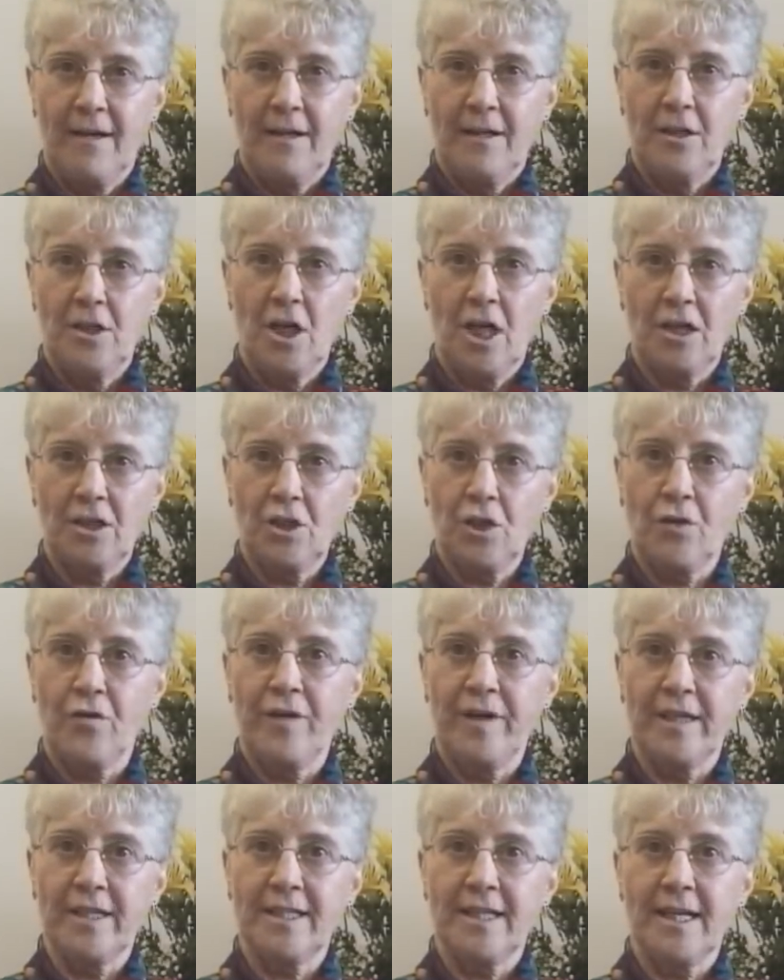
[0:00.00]
not to
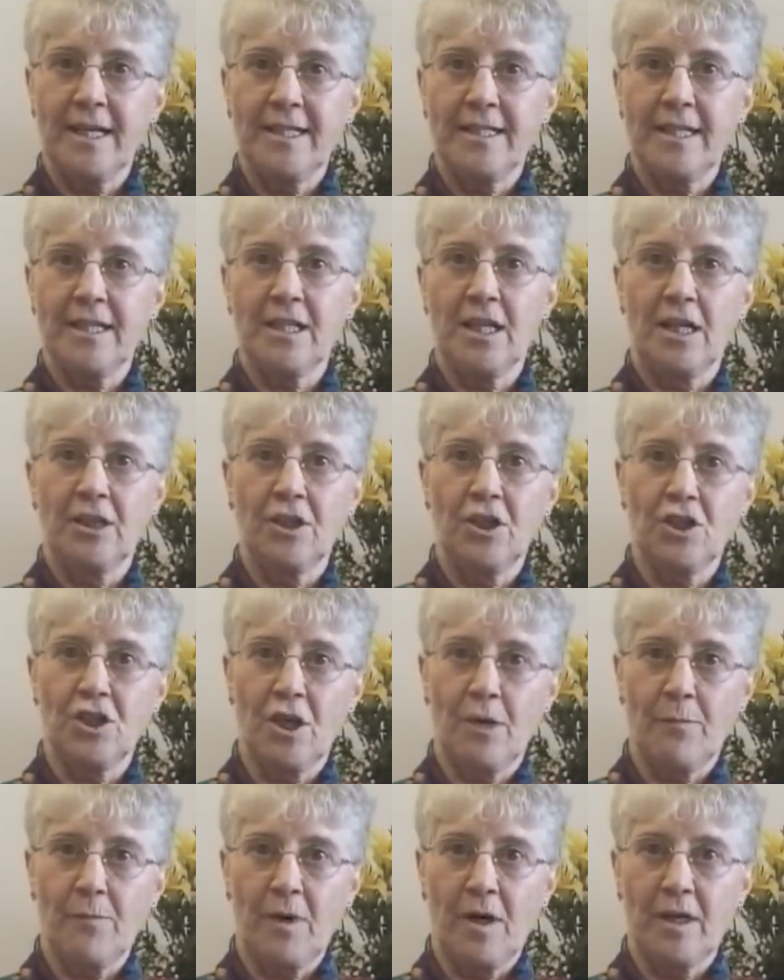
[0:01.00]
criticize it, not to
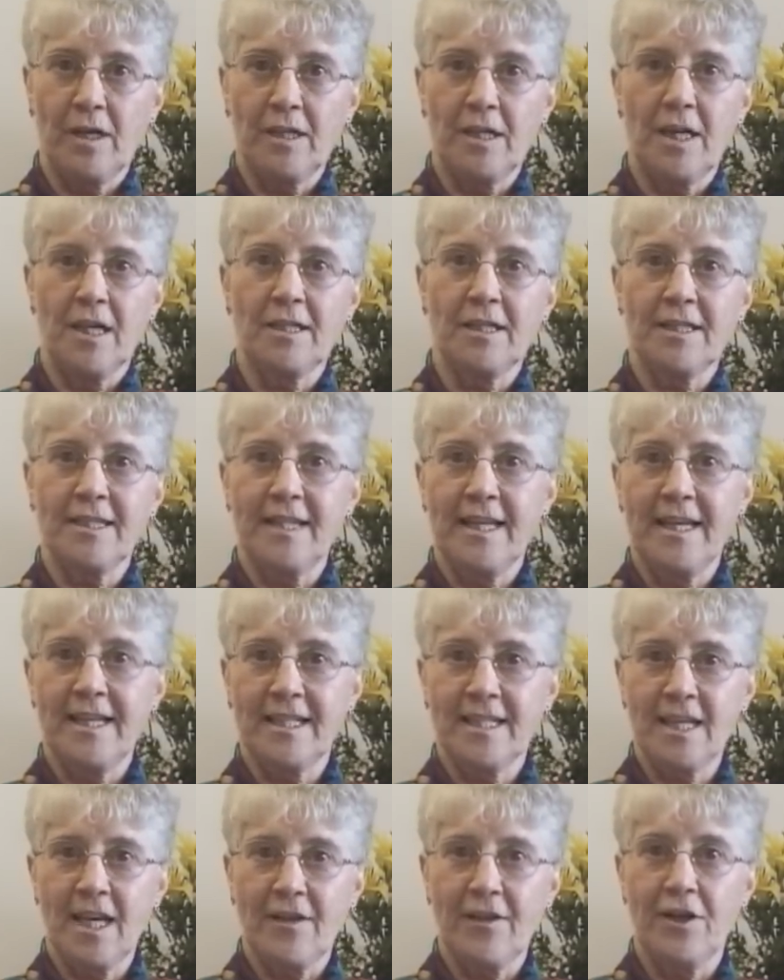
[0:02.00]
jump on it, not to say
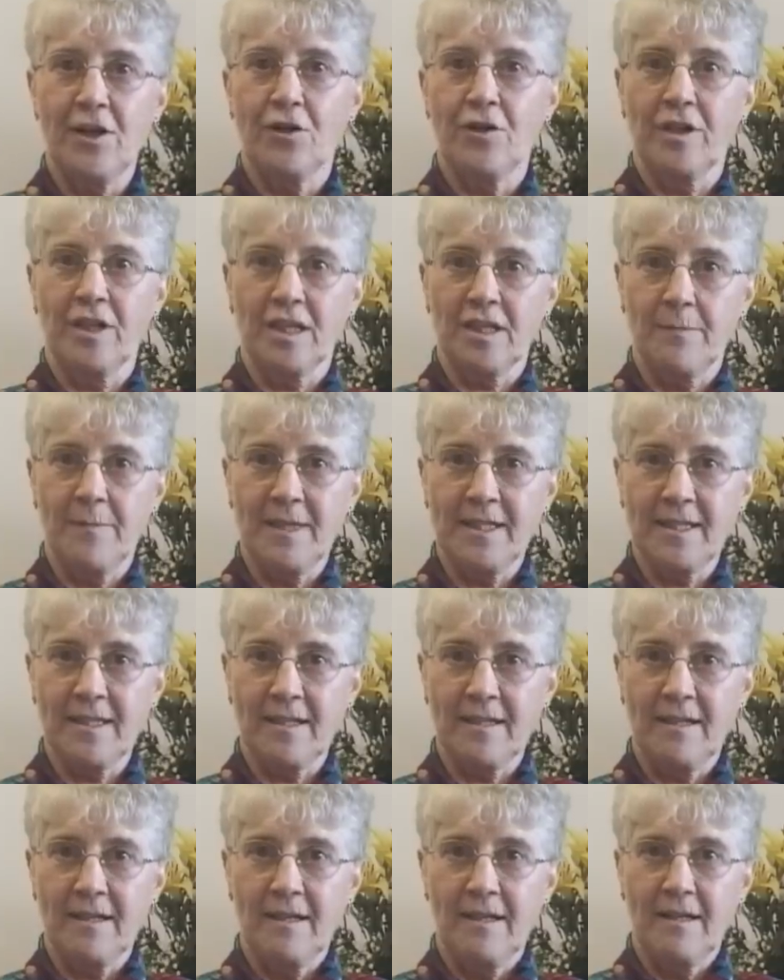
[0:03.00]
it's nothing or dismiss
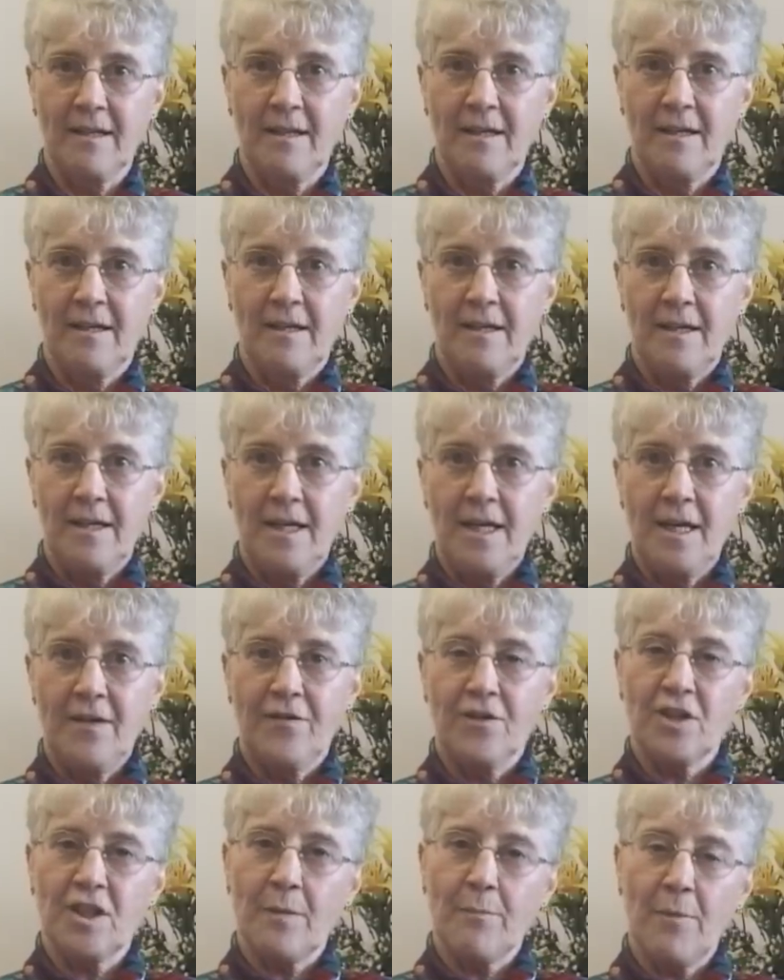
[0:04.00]
it. If
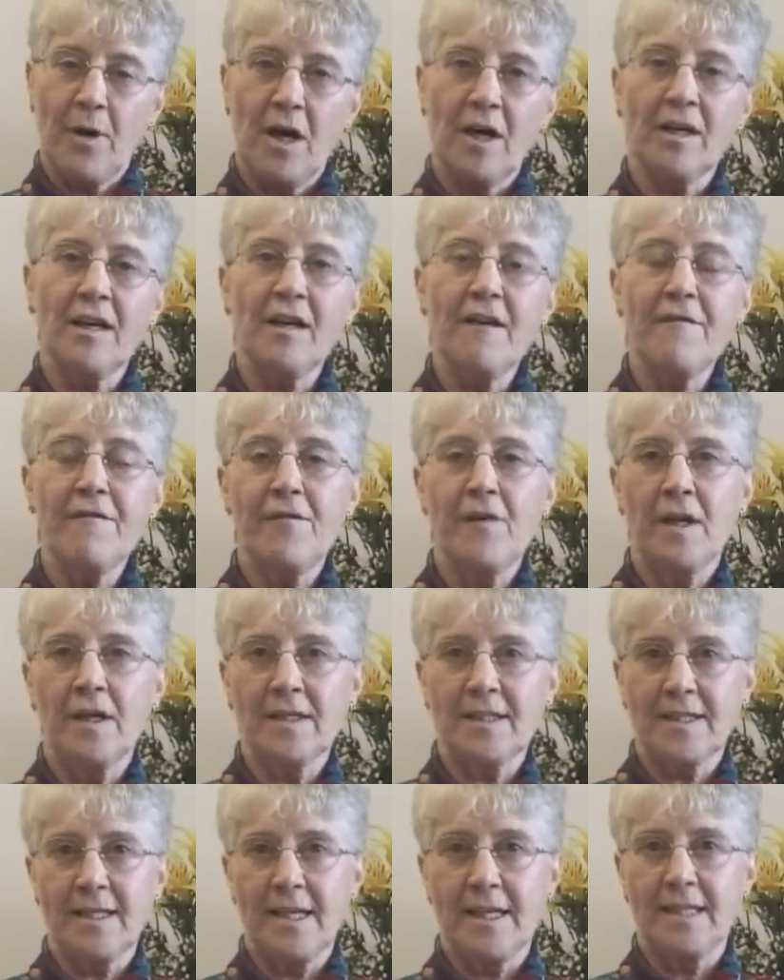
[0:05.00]
there's a bodily
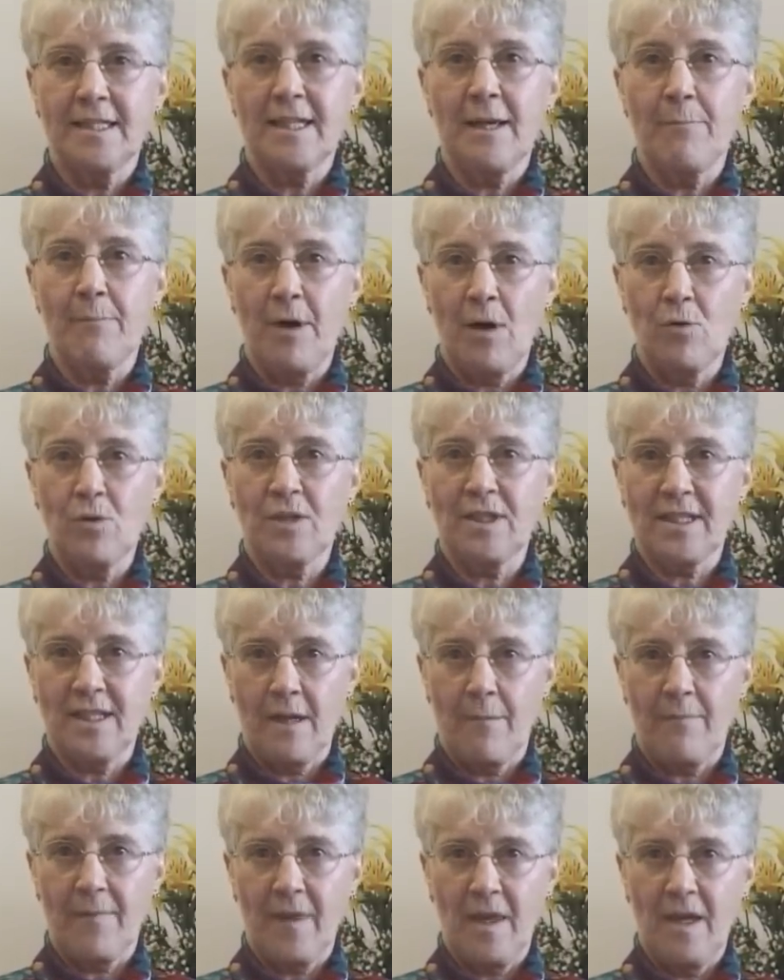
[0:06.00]
felt sense about
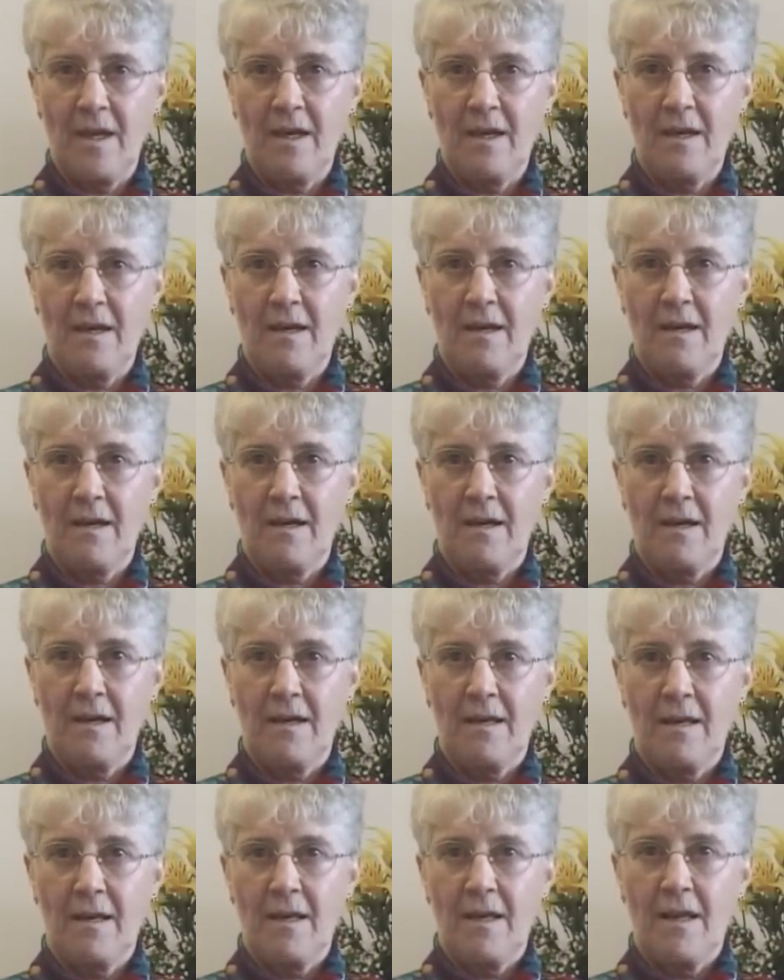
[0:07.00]
something,
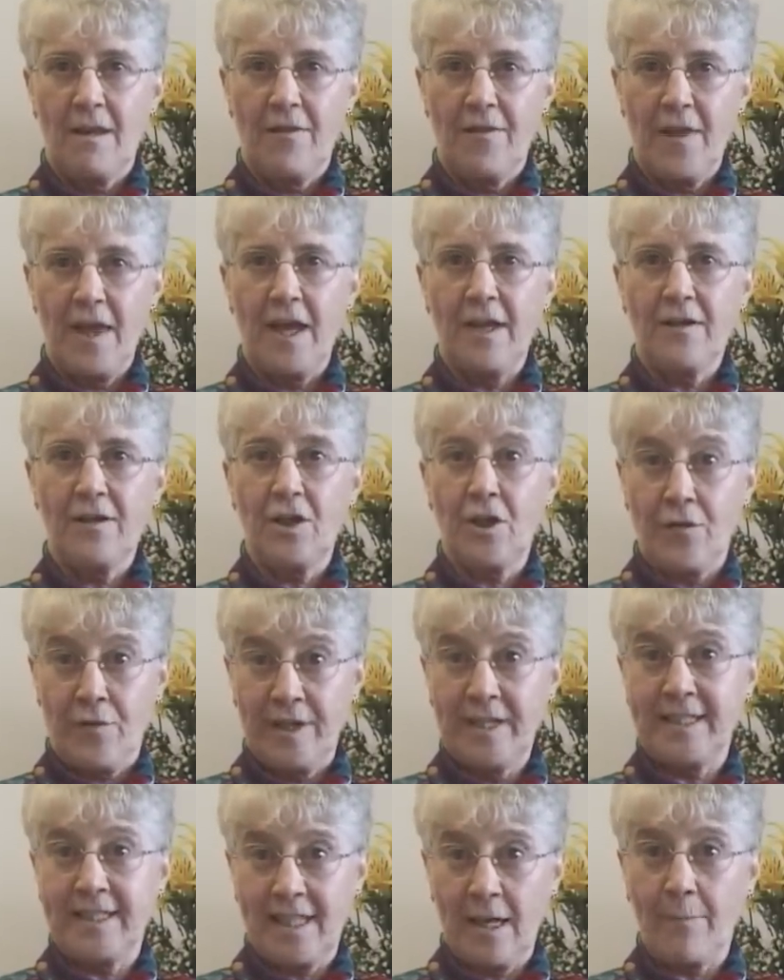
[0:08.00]
then there
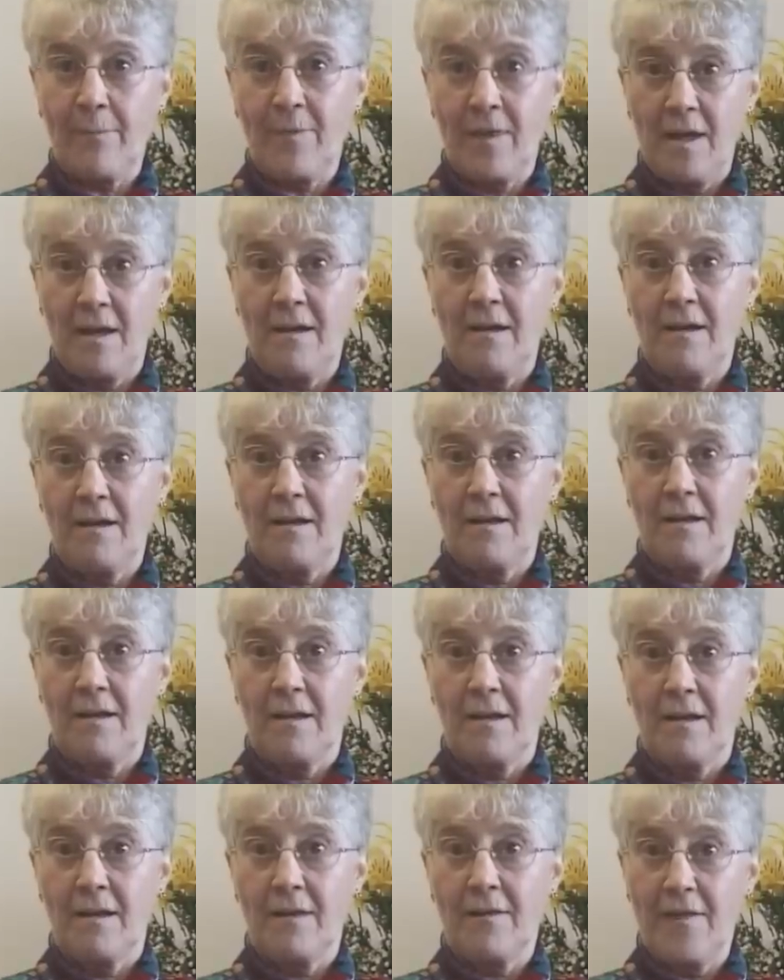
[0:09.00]
is something
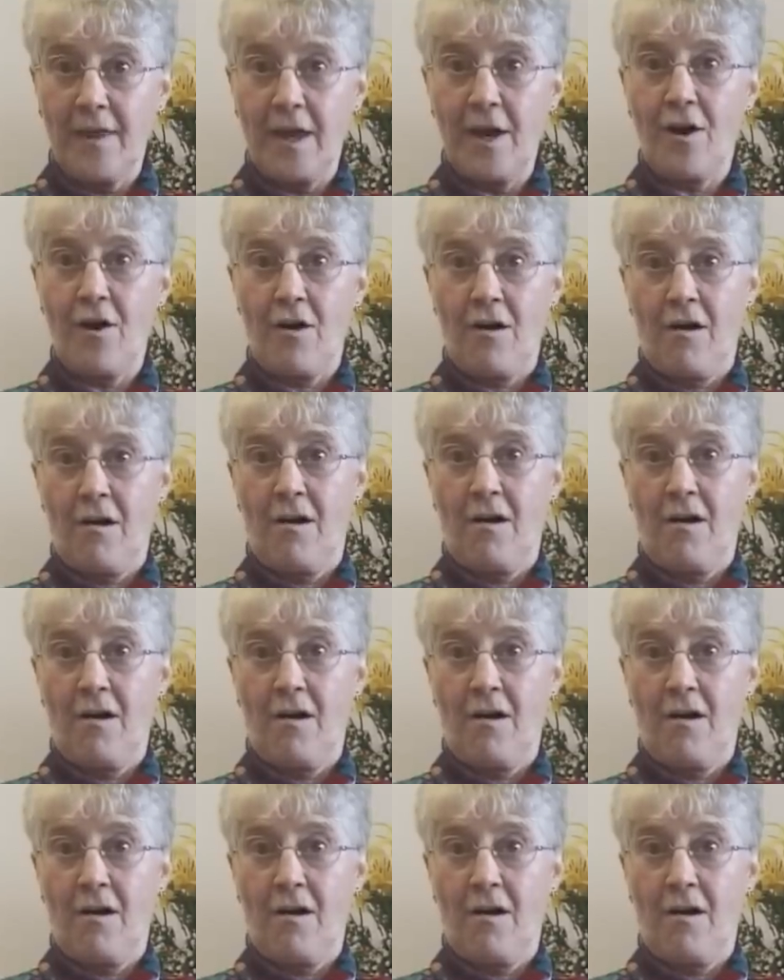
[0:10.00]
there.